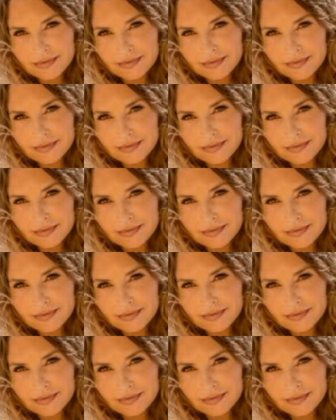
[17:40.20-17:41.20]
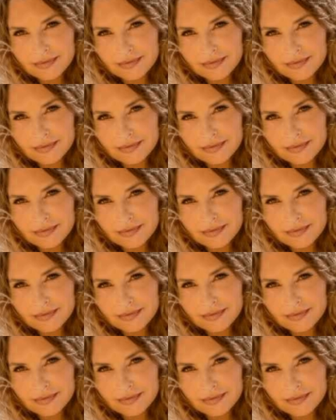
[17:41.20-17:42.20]

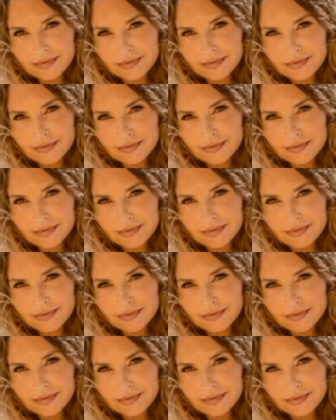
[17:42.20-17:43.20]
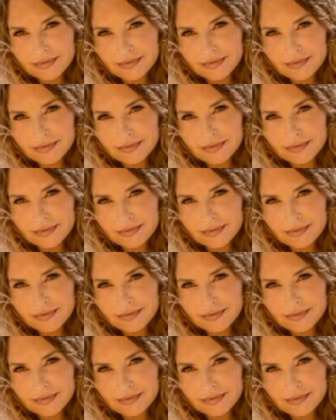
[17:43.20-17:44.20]

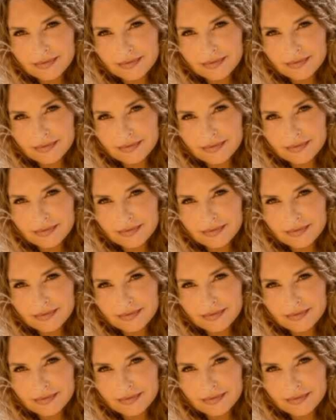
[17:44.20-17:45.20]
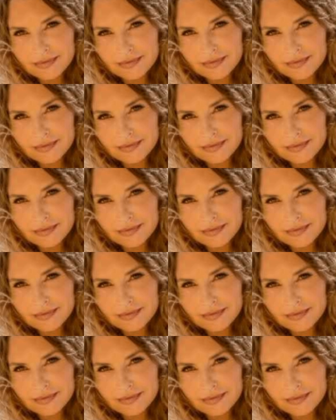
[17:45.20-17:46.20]

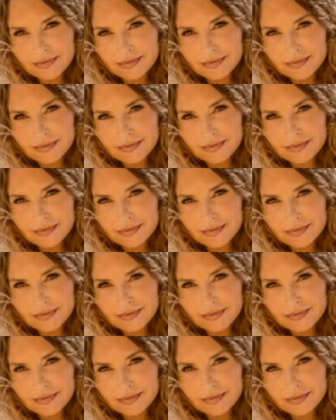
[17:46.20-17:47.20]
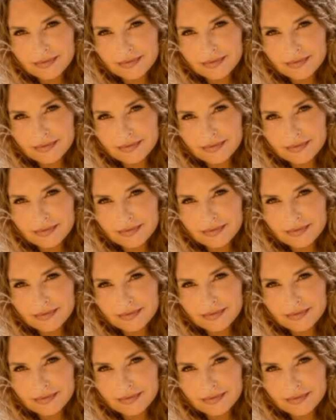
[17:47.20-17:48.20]
This is a still picture; no speech is visible.